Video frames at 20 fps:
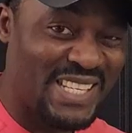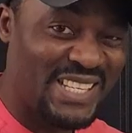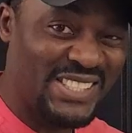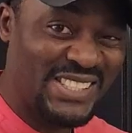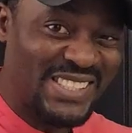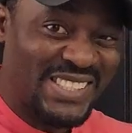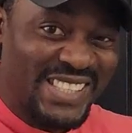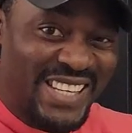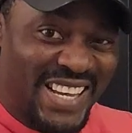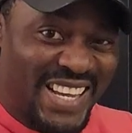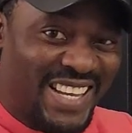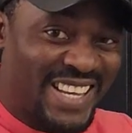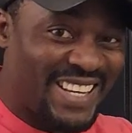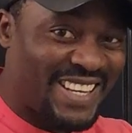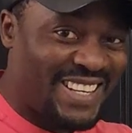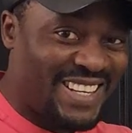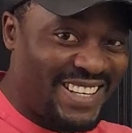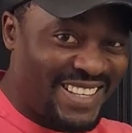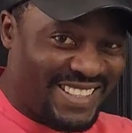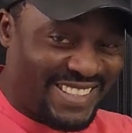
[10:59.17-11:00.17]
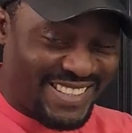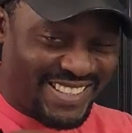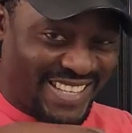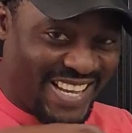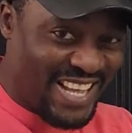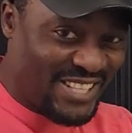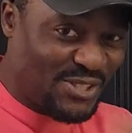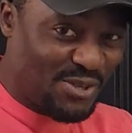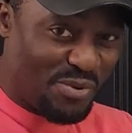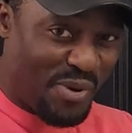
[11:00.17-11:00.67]
this
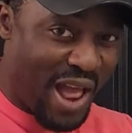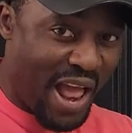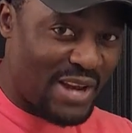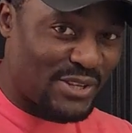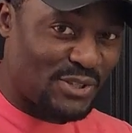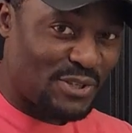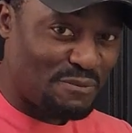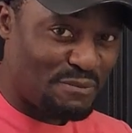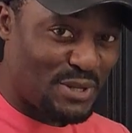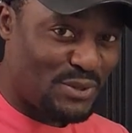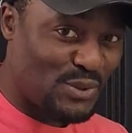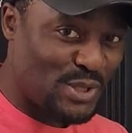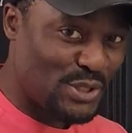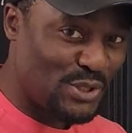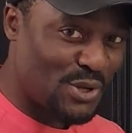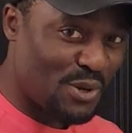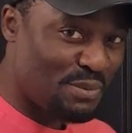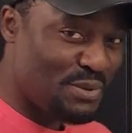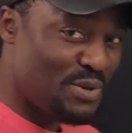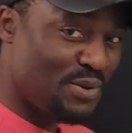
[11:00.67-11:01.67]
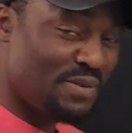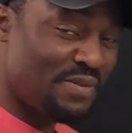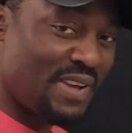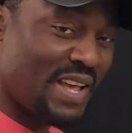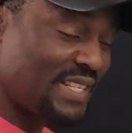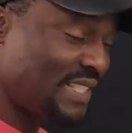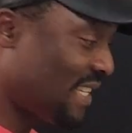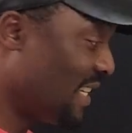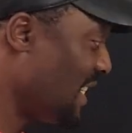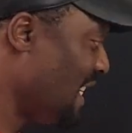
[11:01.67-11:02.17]
interaction between w of
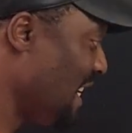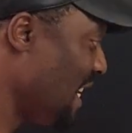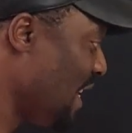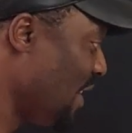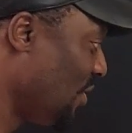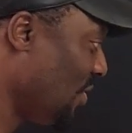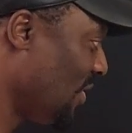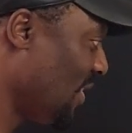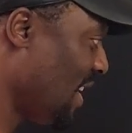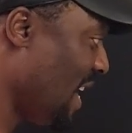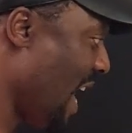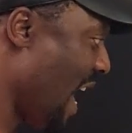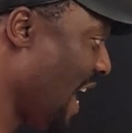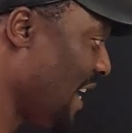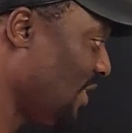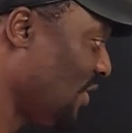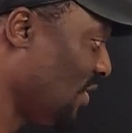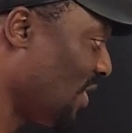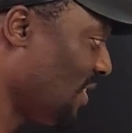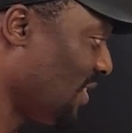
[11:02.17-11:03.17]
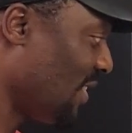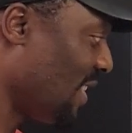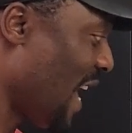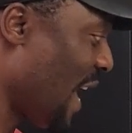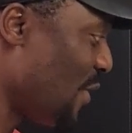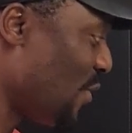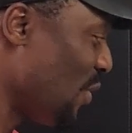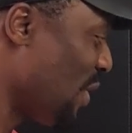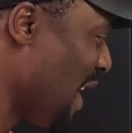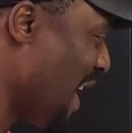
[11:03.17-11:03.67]
x and e to the x such
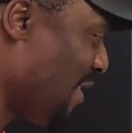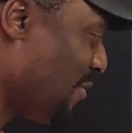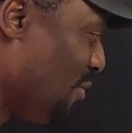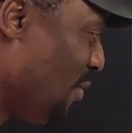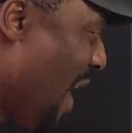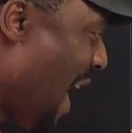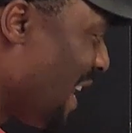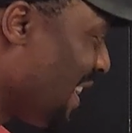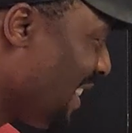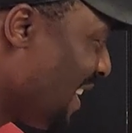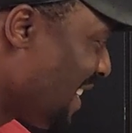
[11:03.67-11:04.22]
that you can write